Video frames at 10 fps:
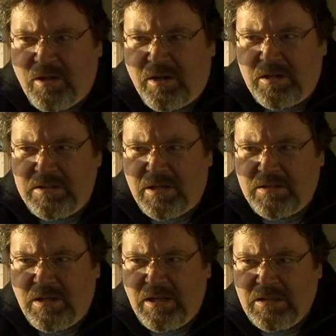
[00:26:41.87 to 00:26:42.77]
in the young
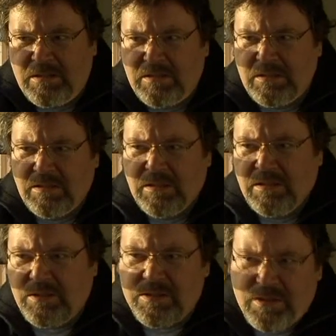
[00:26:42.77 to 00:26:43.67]
architect today?
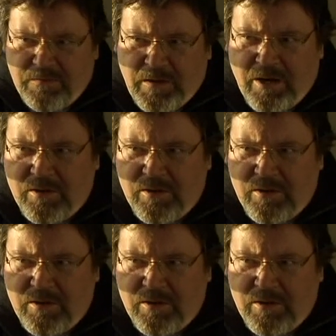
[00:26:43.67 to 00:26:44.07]
Do you see